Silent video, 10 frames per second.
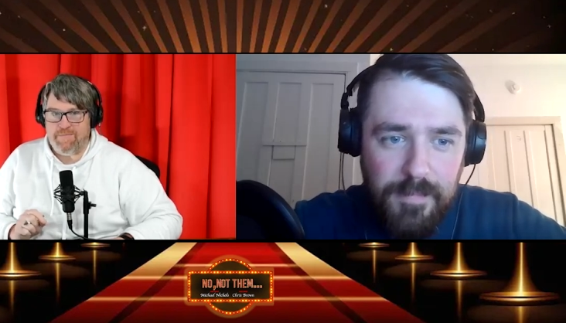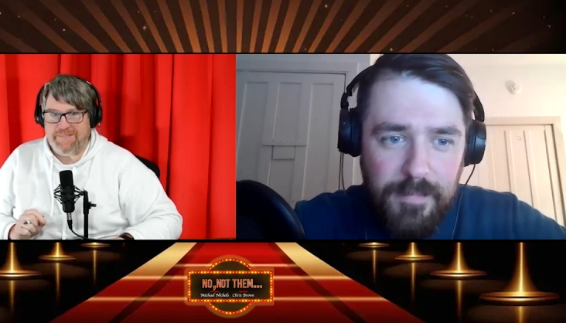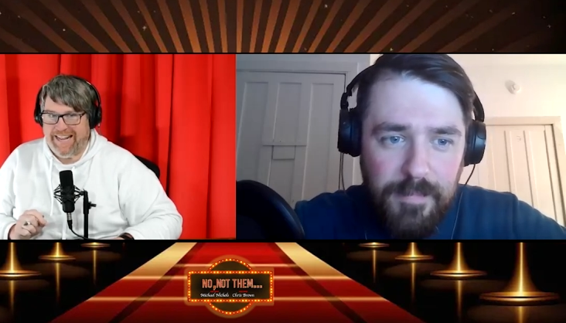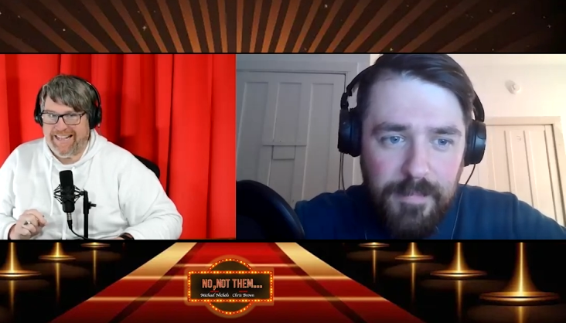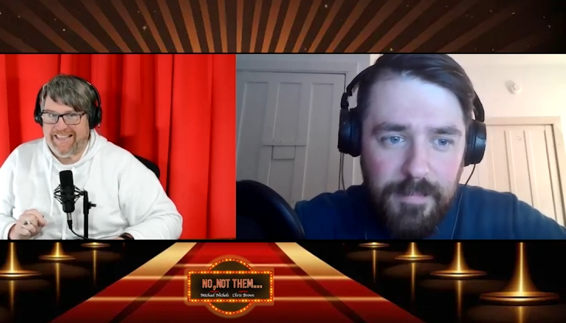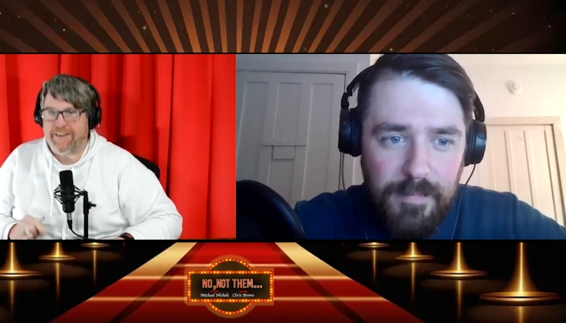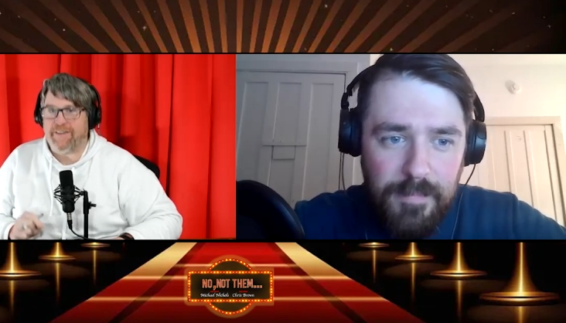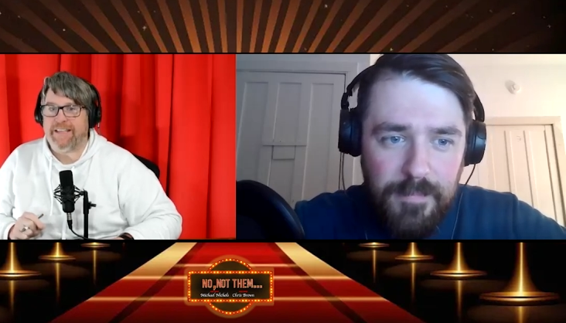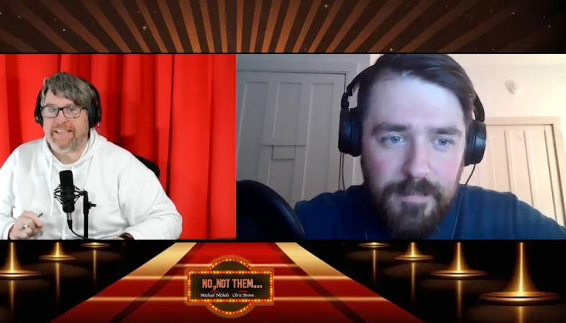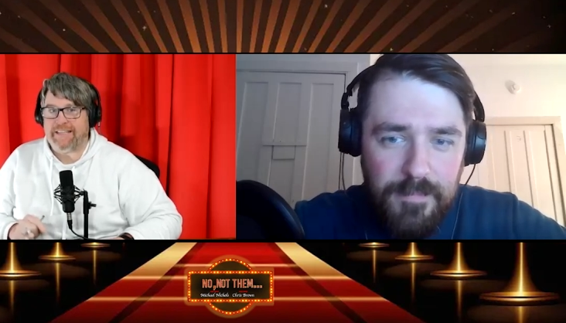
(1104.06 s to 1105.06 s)
Speaker 1: like
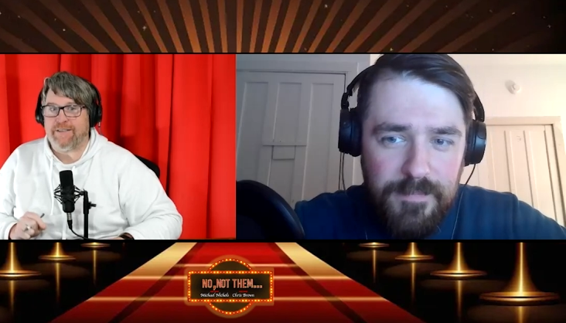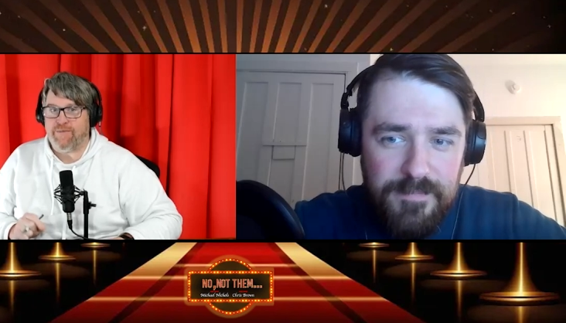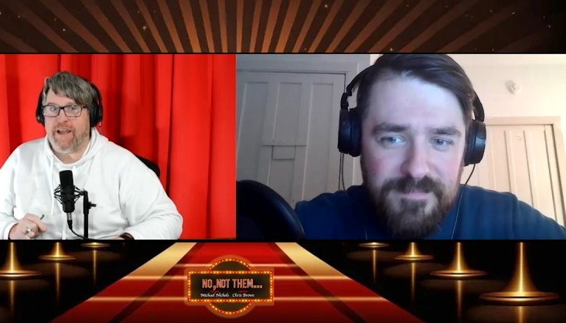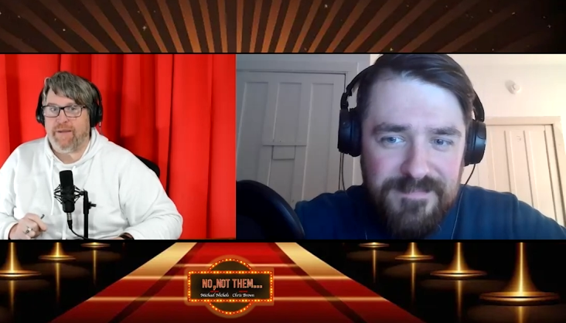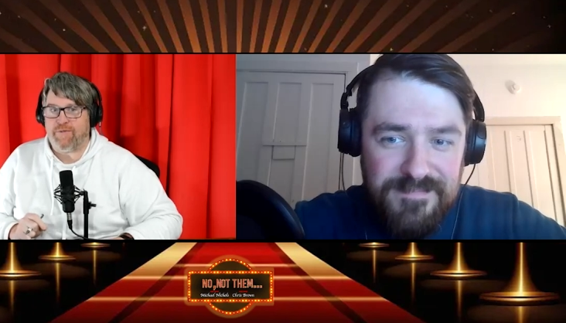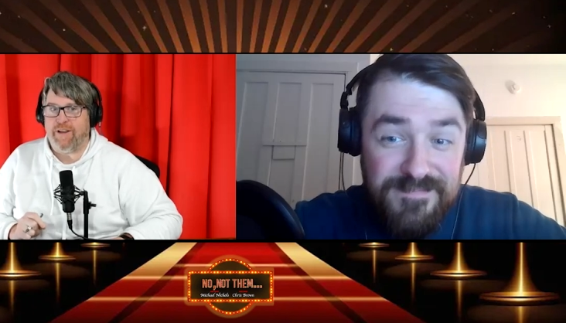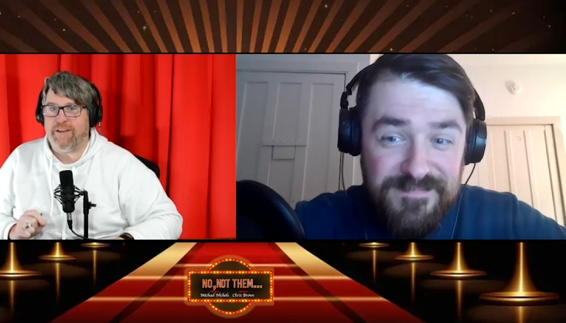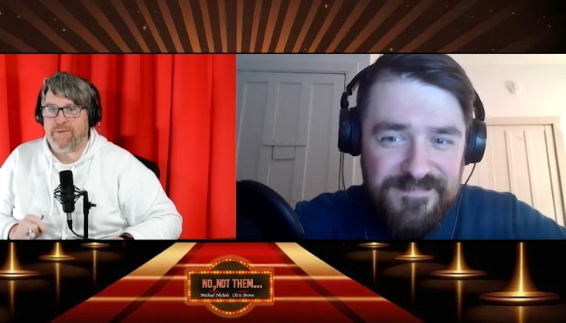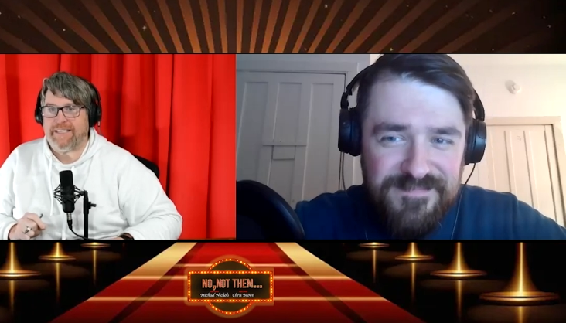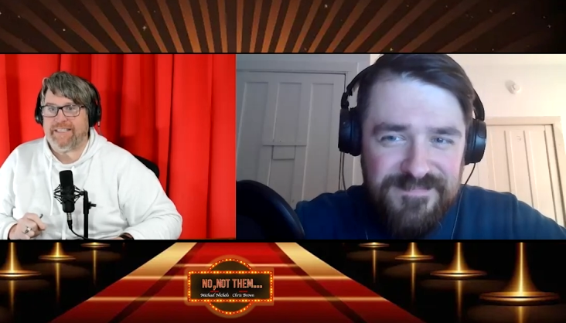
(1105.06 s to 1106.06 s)
literally, this is why I'm
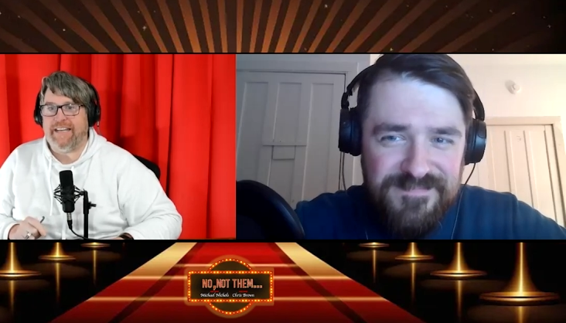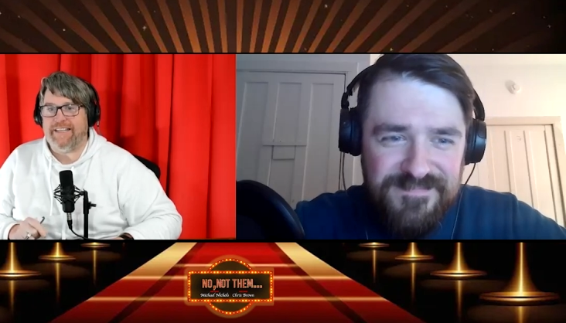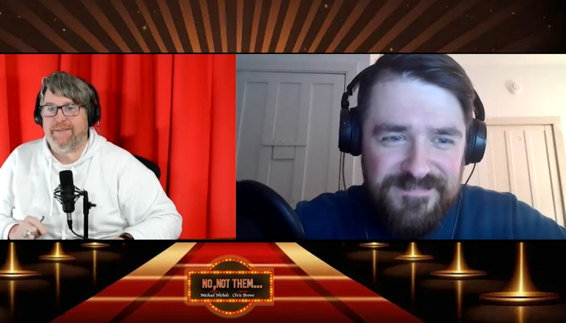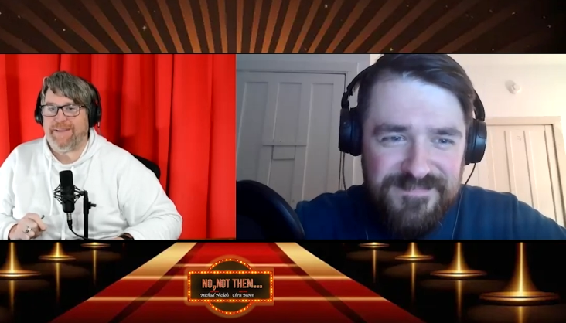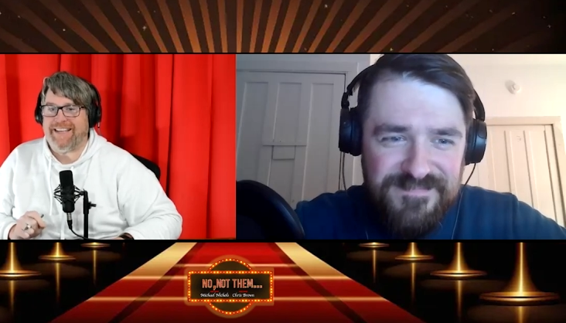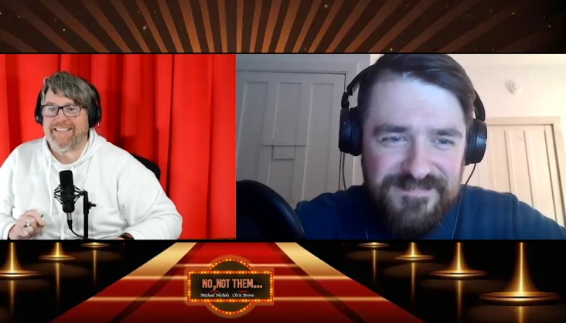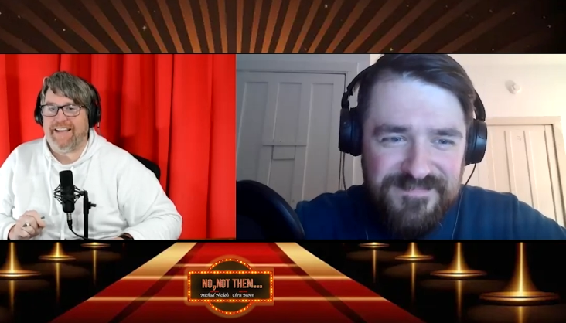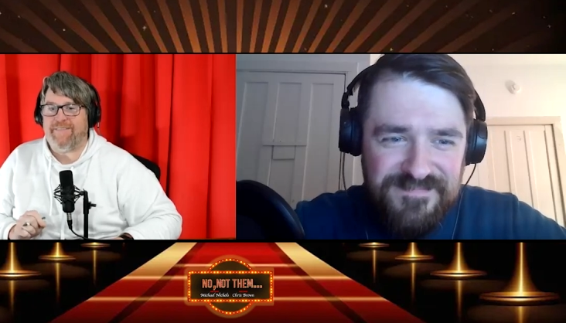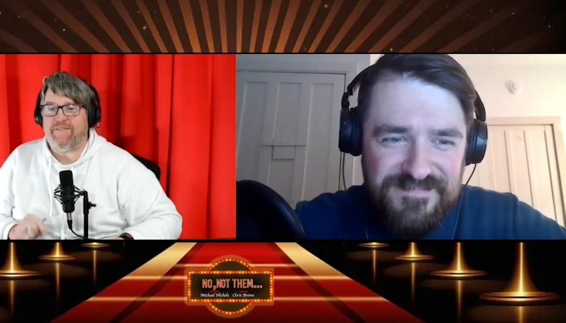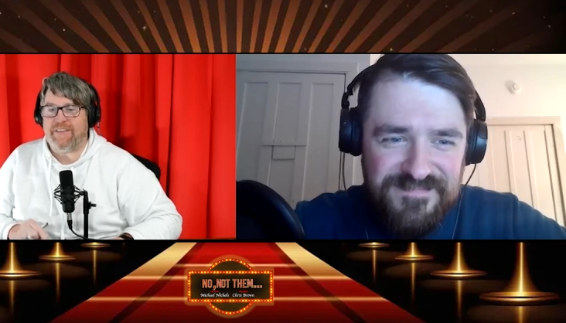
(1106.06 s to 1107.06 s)
trying to extend it, because
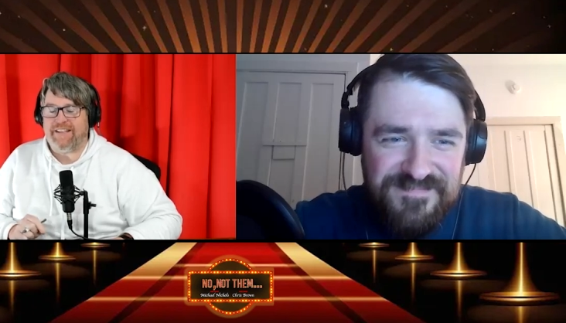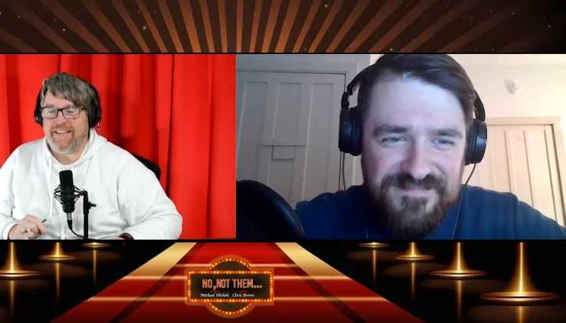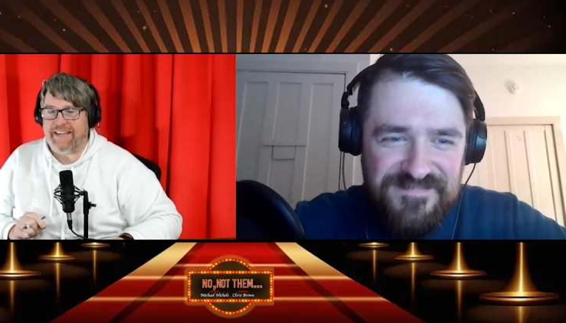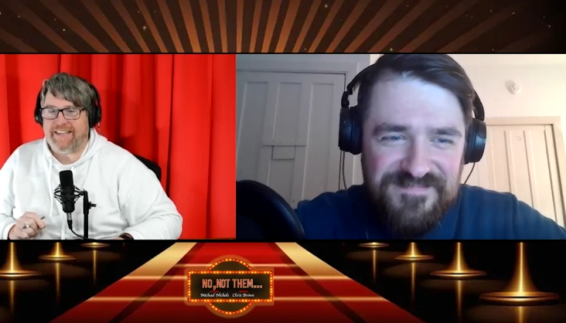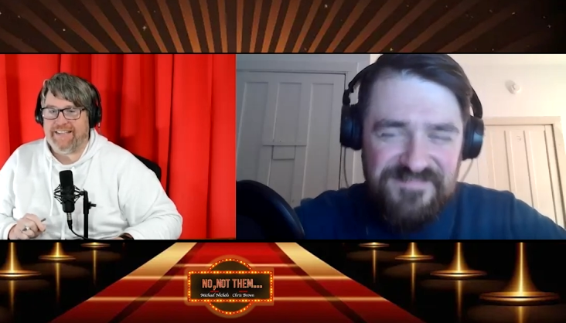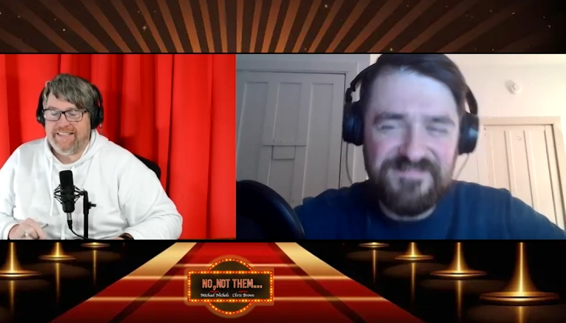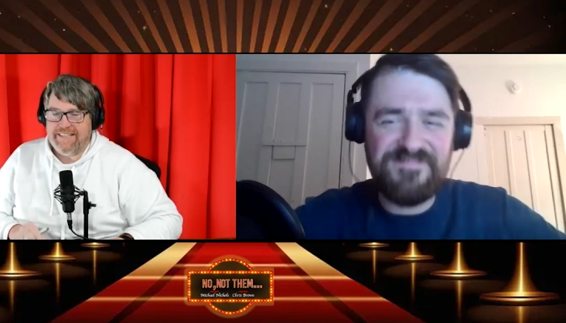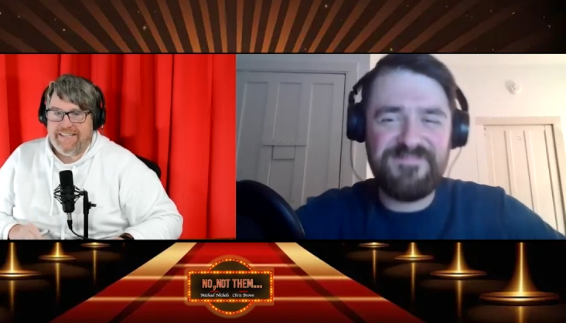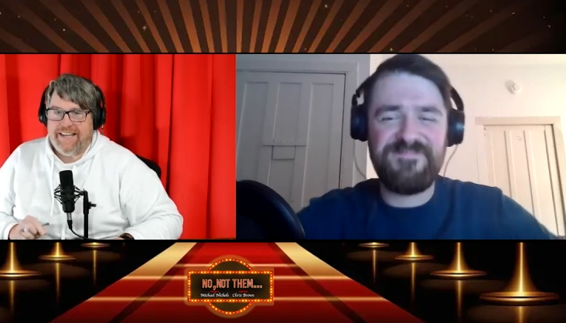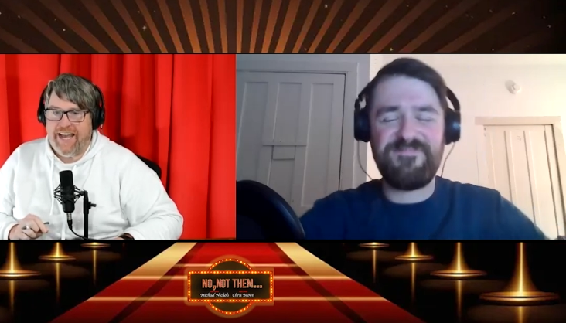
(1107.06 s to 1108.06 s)
I feel like
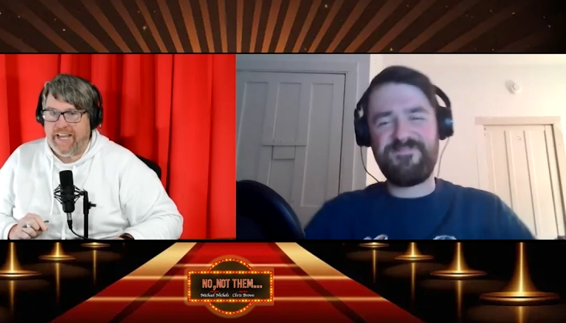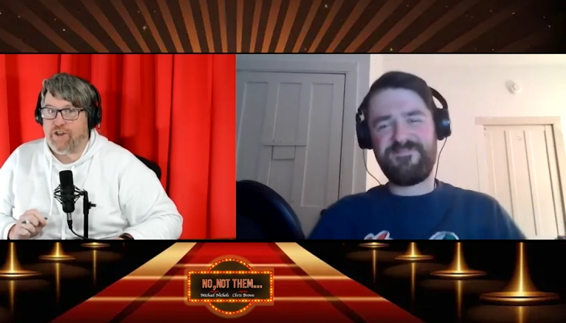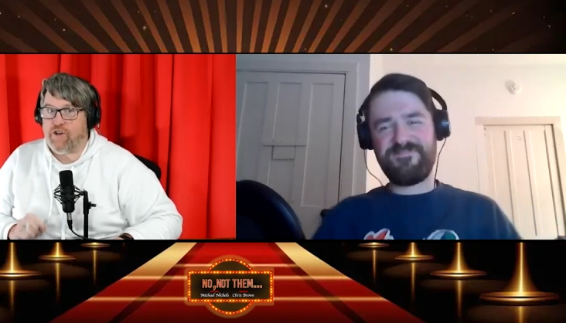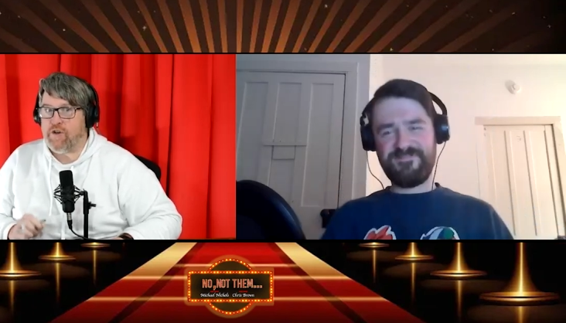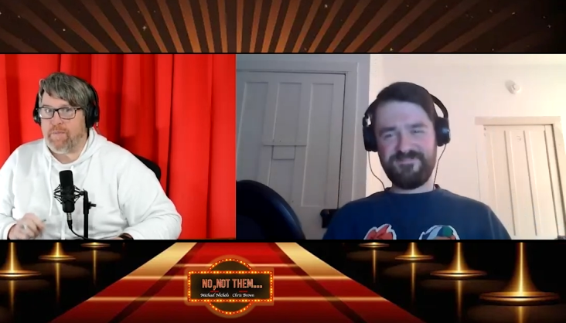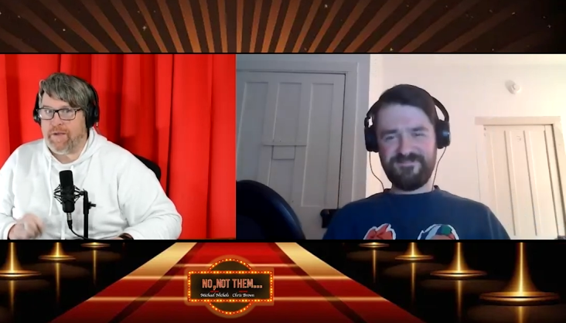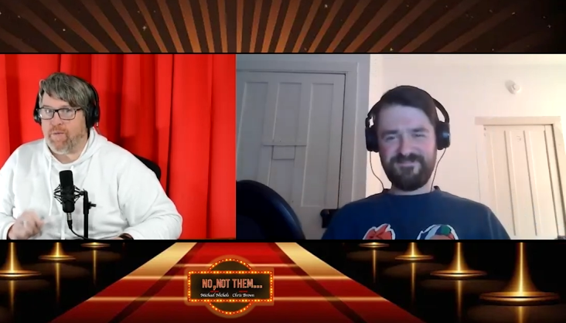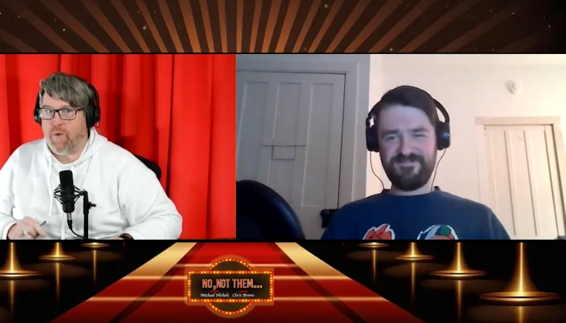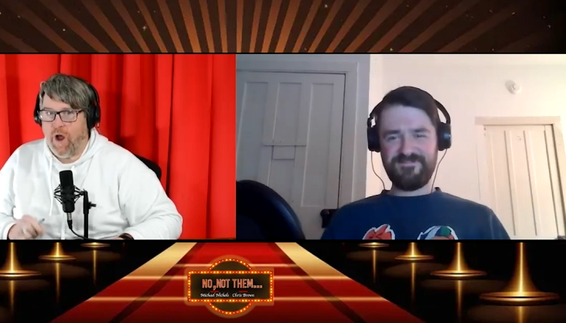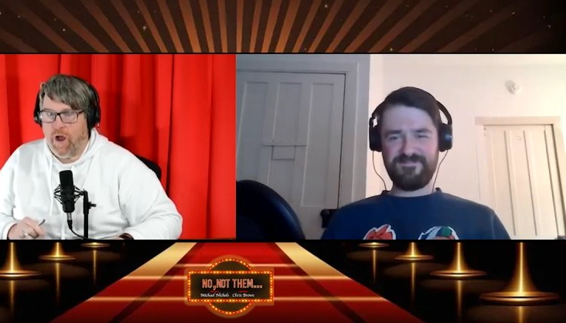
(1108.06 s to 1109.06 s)
I could be
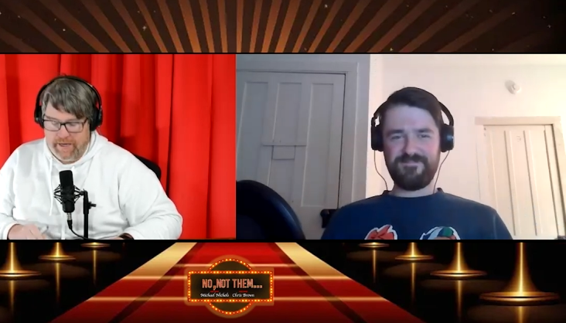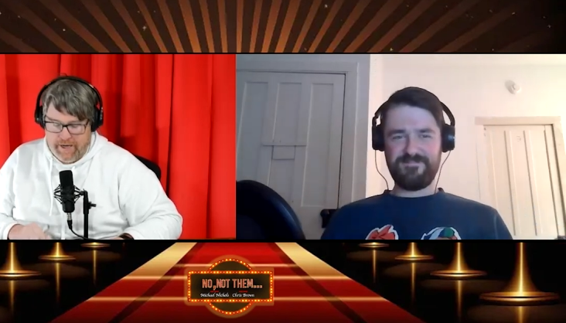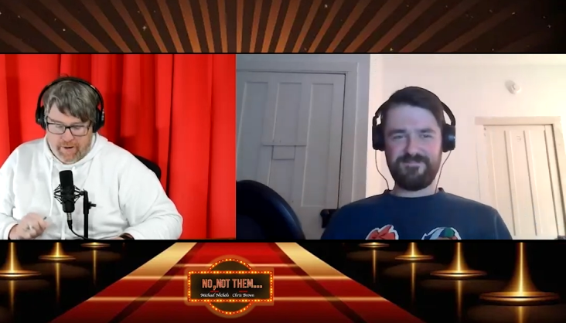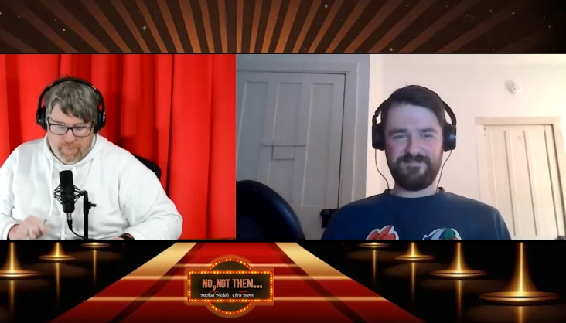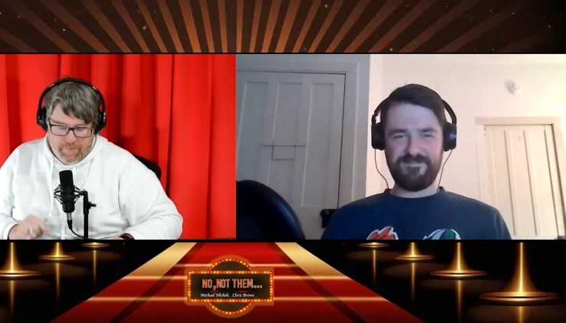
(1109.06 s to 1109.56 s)
wrong here.